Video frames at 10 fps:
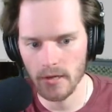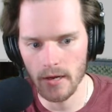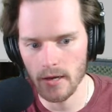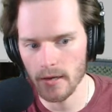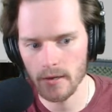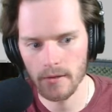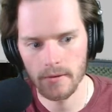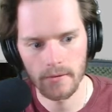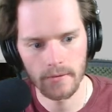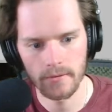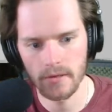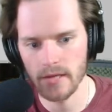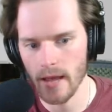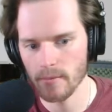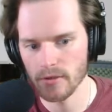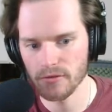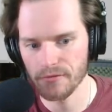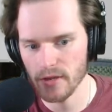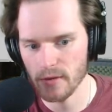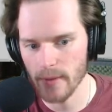The damage
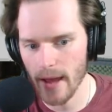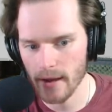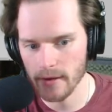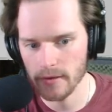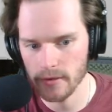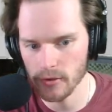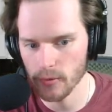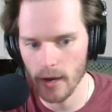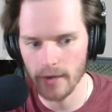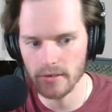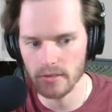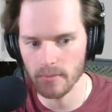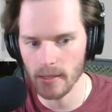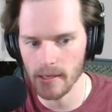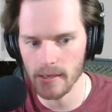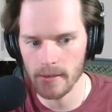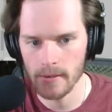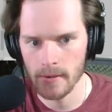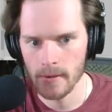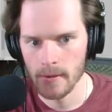feedback UI display.
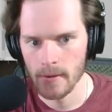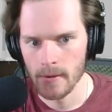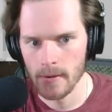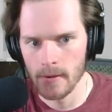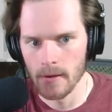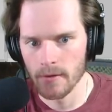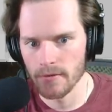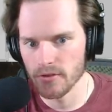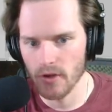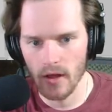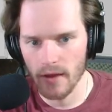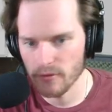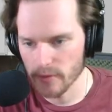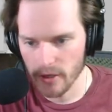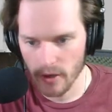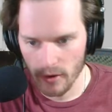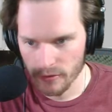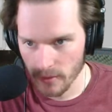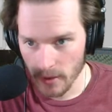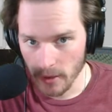These all have to be called
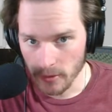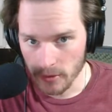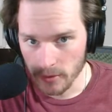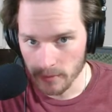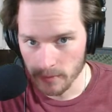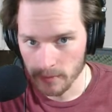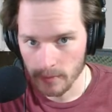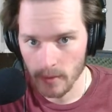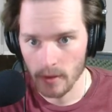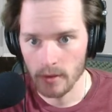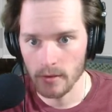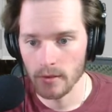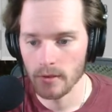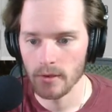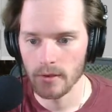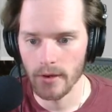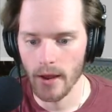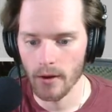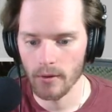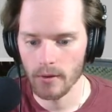from the host.
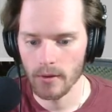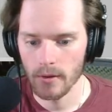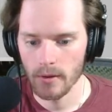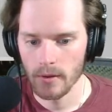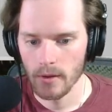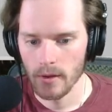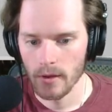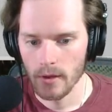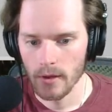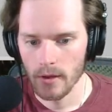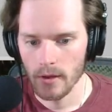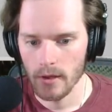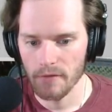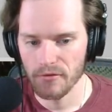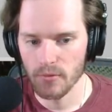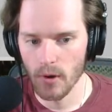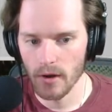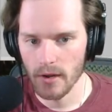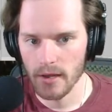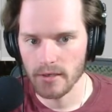Now, if you want
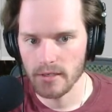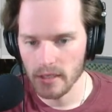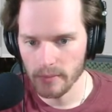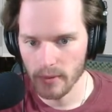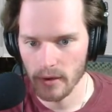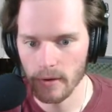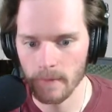a deeper...